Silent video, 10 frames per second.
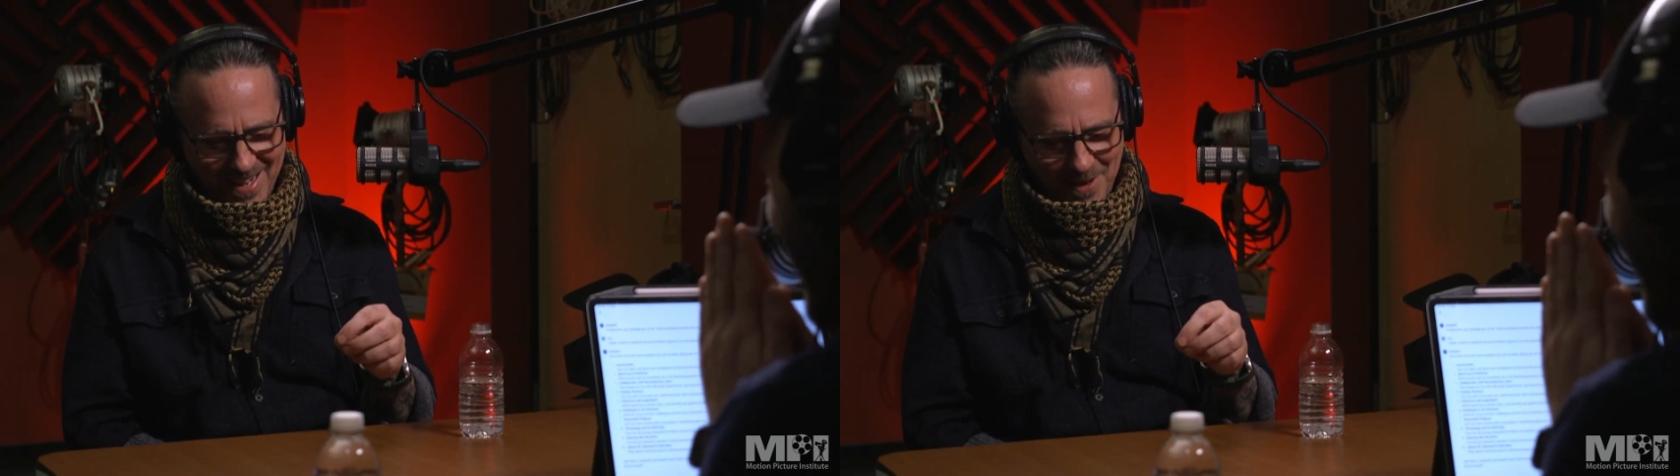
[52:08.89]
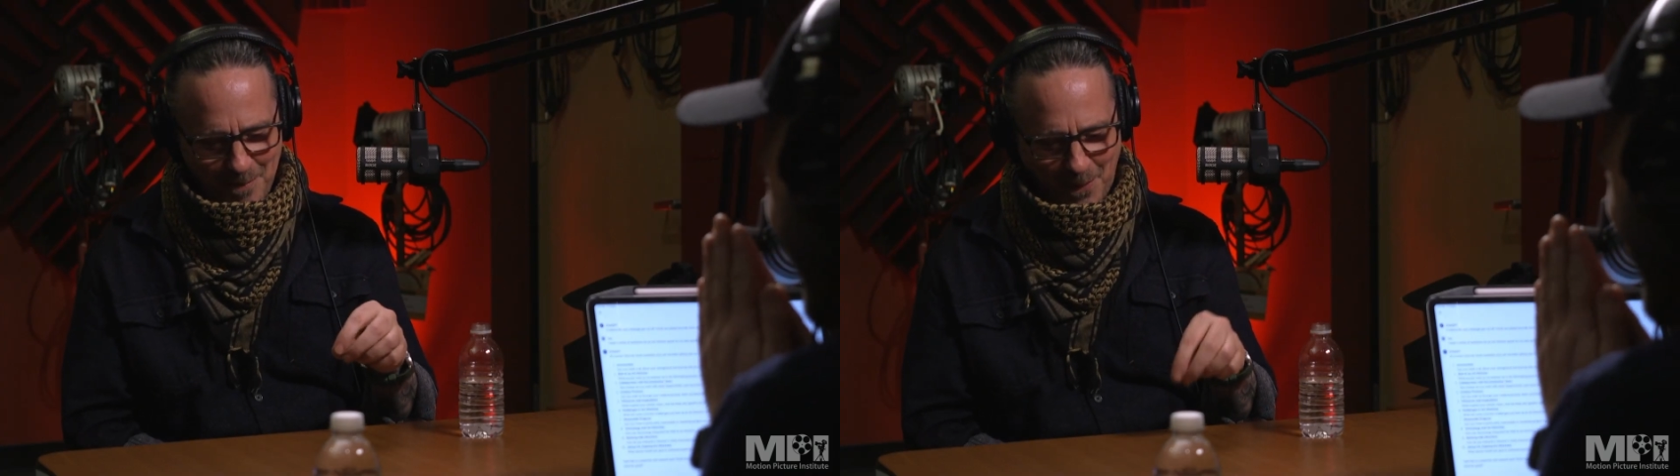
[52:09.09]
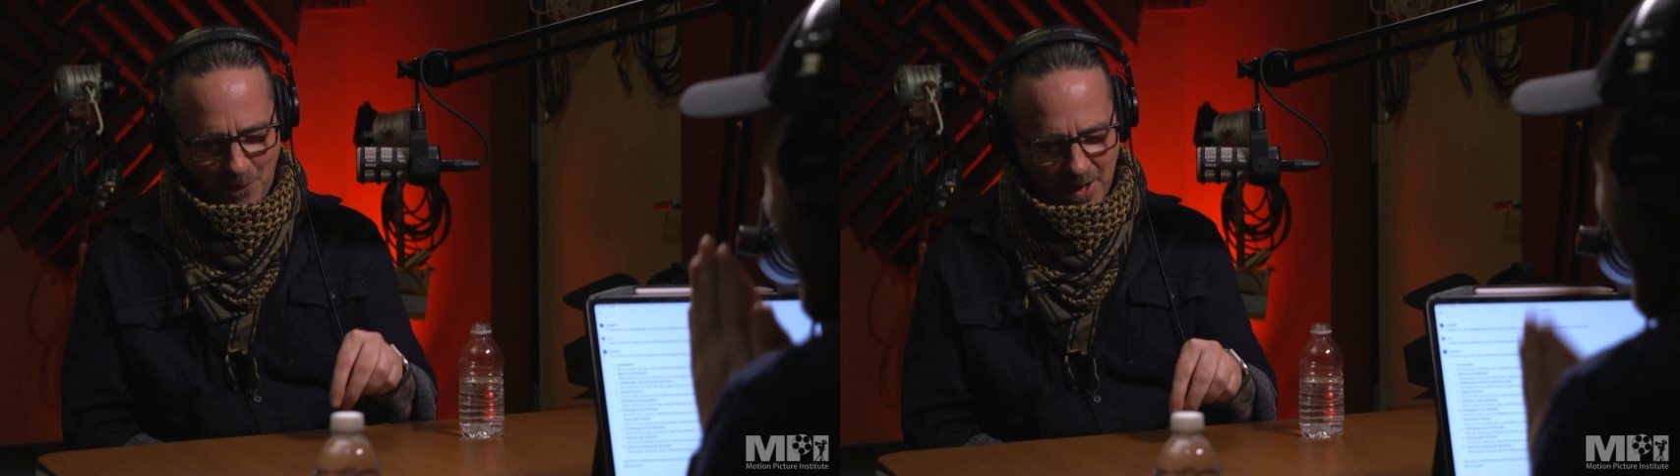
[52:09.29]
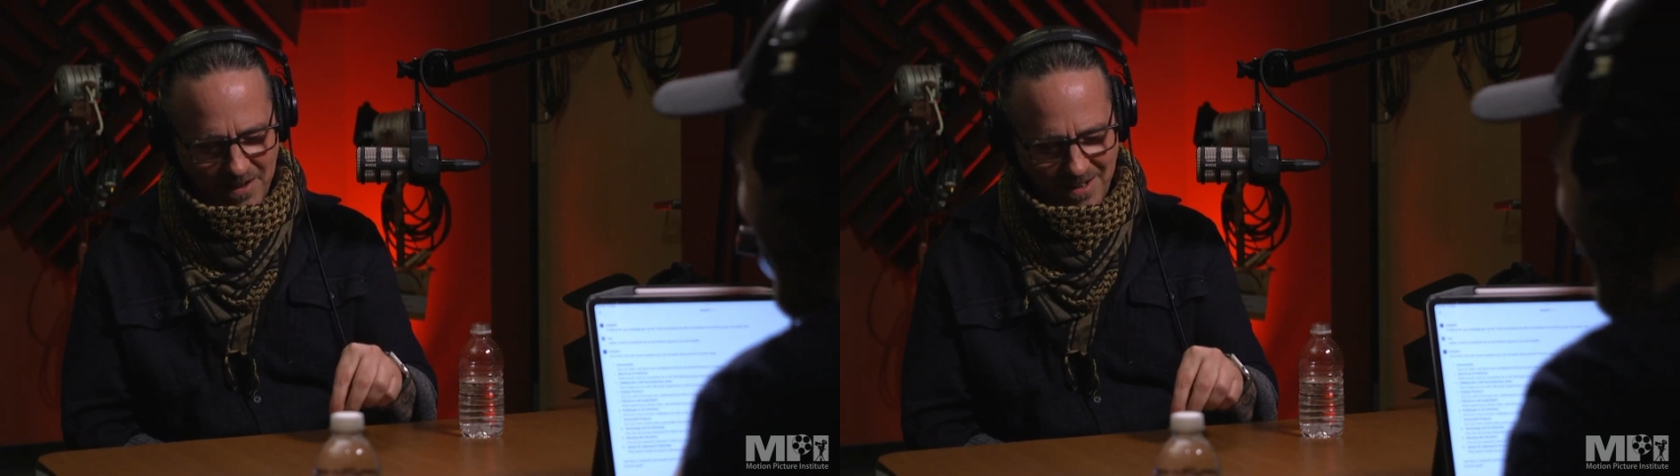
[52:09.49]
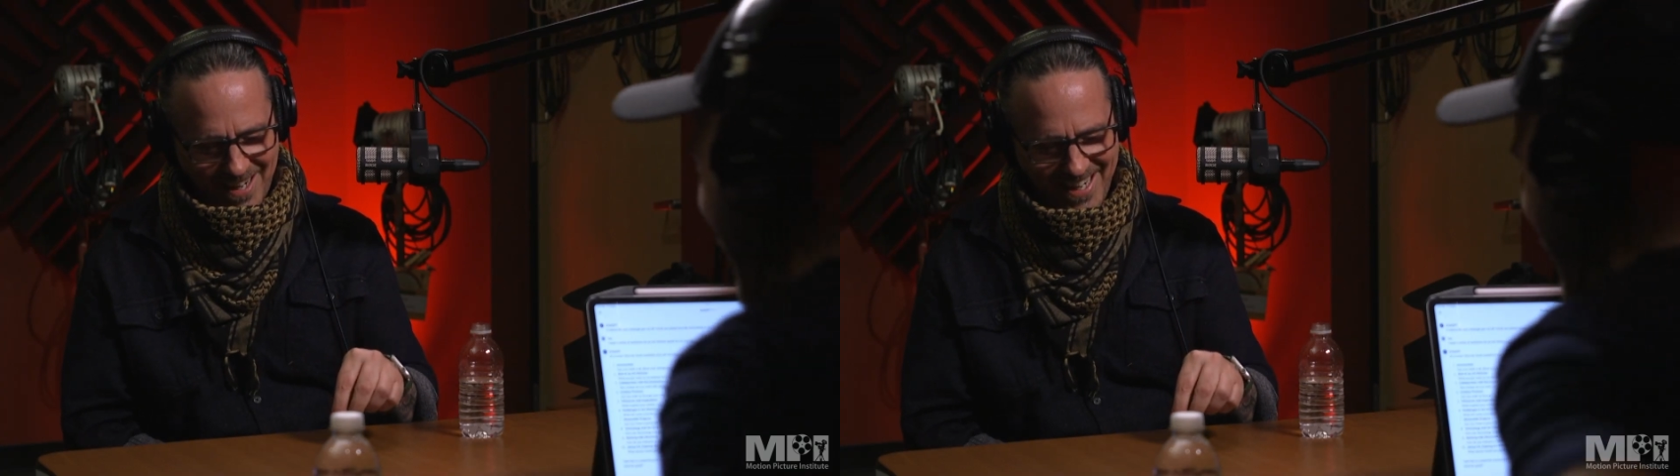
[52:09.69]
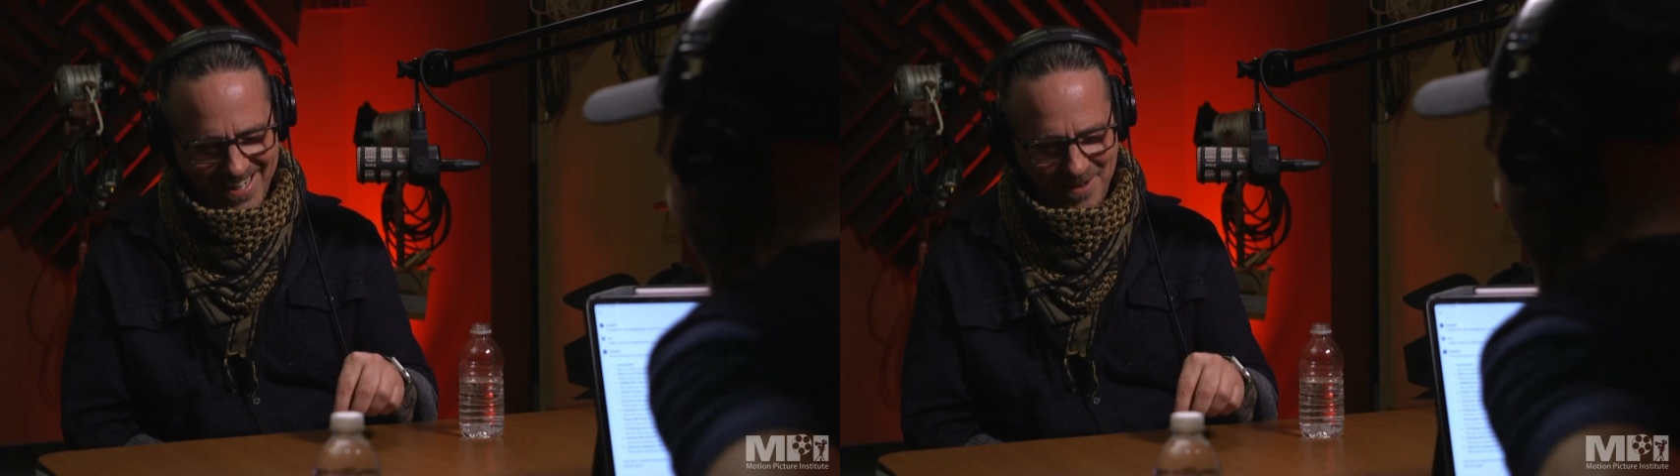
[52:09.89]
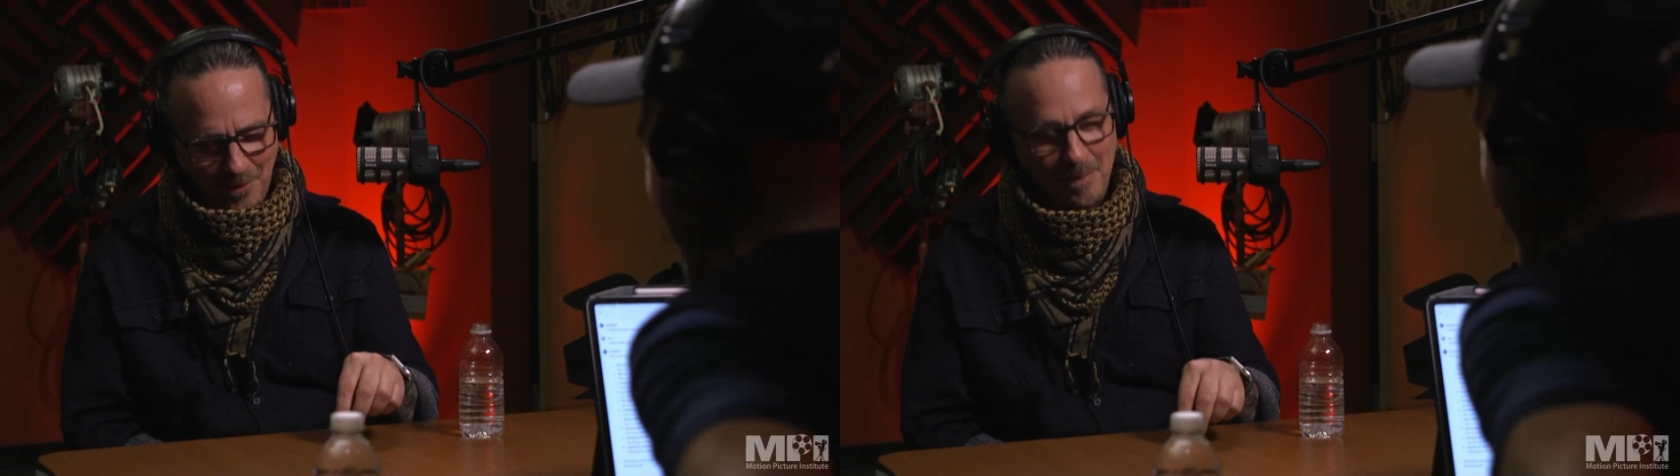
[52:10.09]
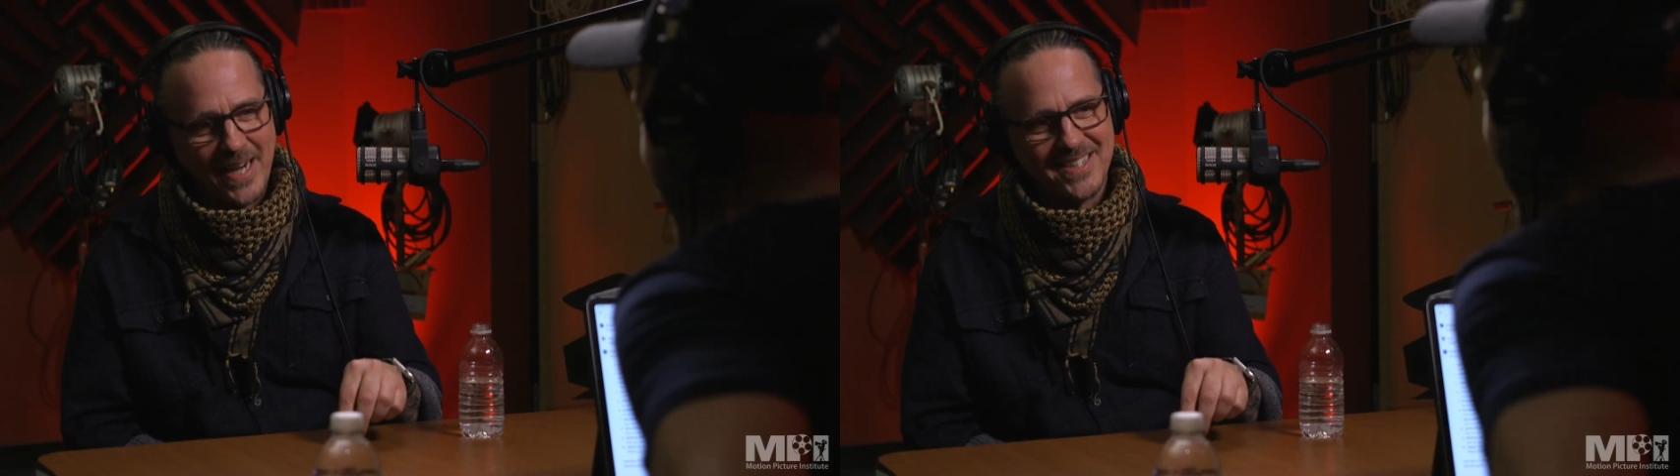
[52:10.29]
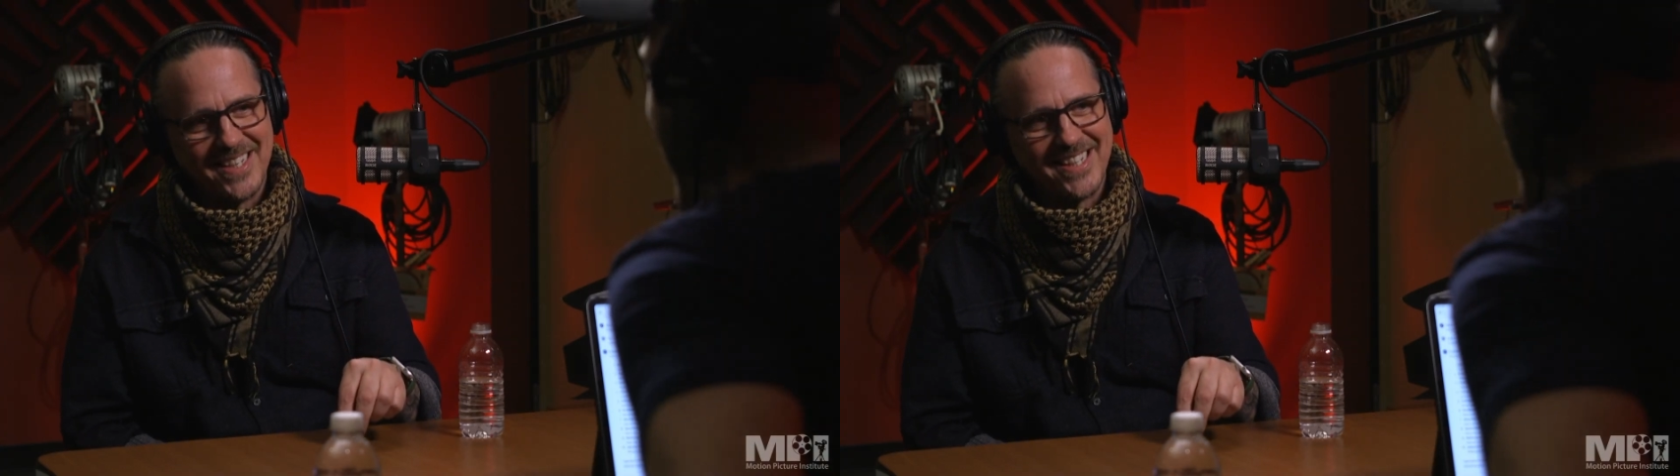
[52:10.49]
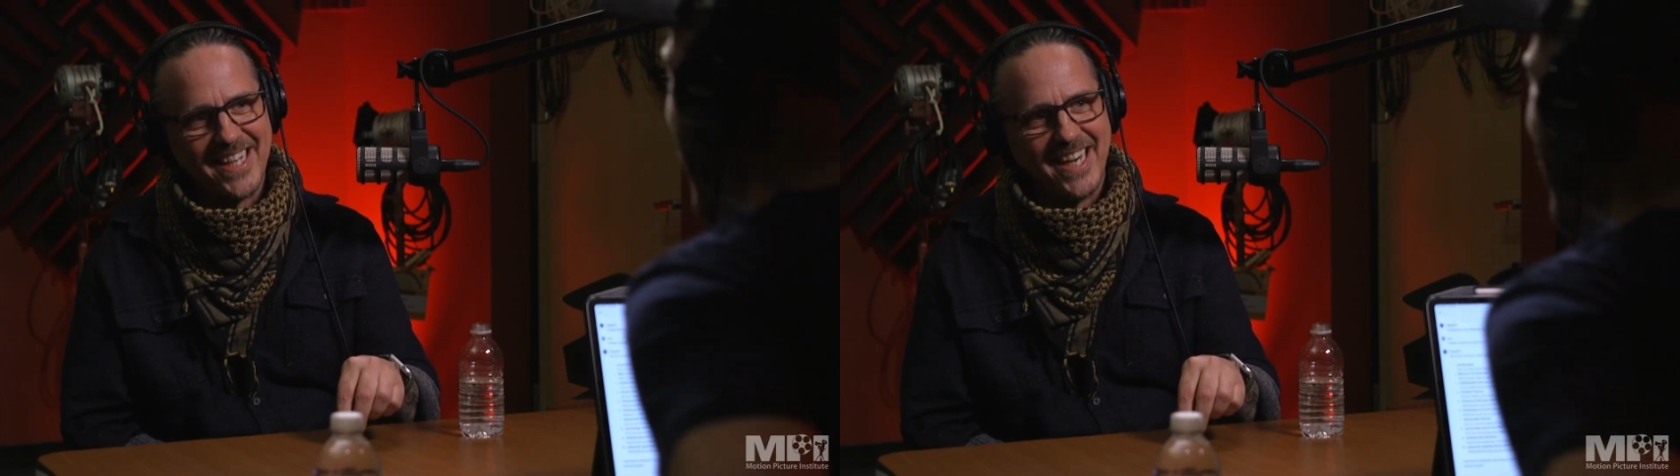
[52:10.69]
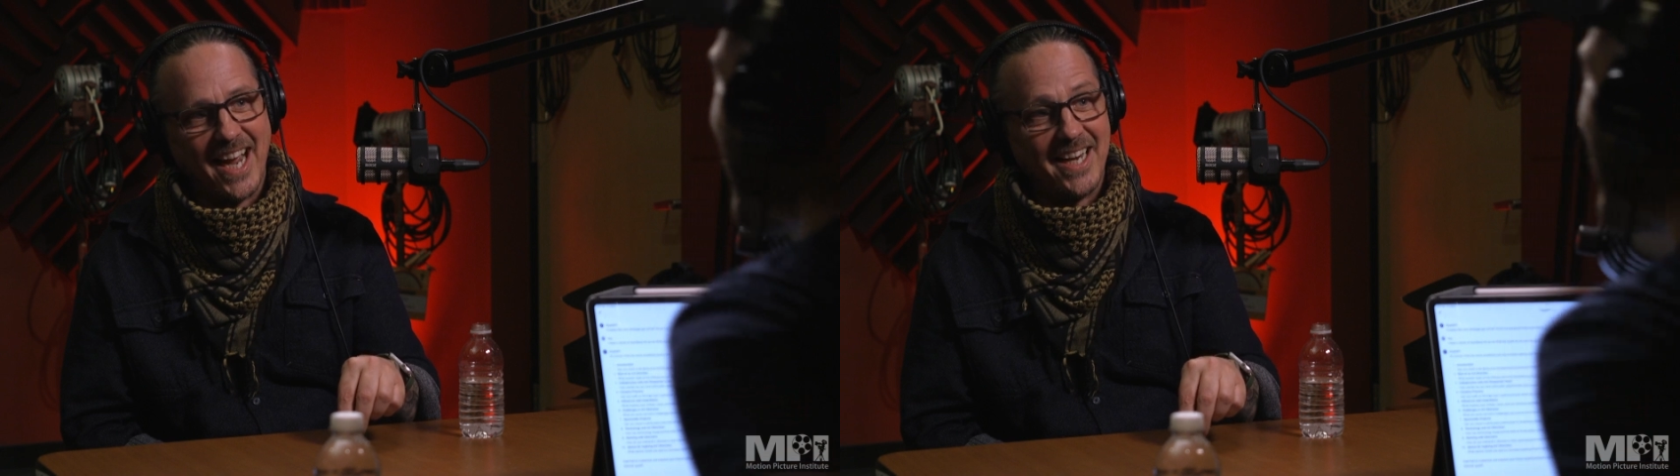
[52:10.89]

But we're basically,